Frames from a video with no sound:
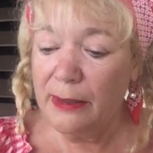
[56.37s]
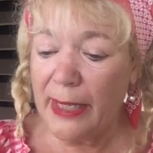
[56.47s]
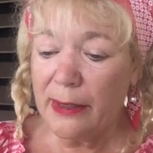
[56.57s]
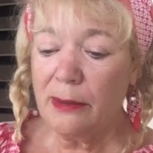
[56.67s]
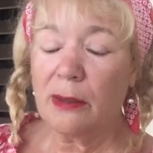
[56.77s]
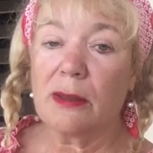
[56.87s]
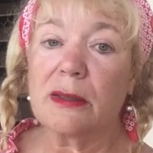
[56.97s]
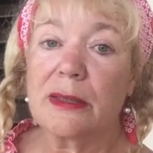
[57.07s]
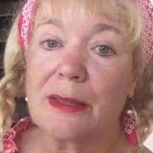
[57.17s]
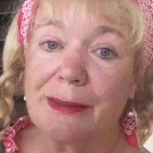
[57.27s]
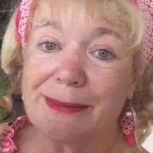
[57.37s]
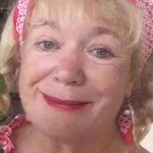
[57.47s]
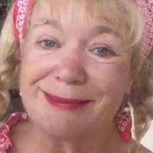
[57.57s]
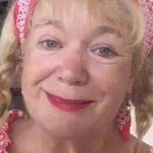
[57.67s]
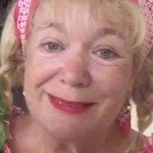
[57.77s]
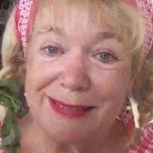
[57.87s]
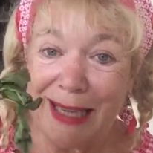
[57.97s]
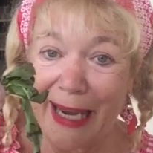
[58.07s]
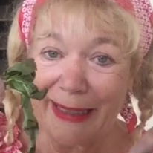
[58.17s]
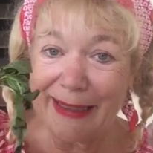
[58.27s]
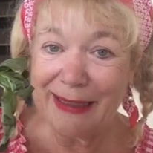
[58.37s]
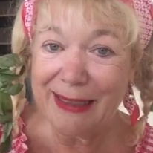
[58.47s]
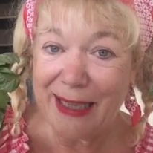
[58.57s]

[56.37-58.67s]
they looked like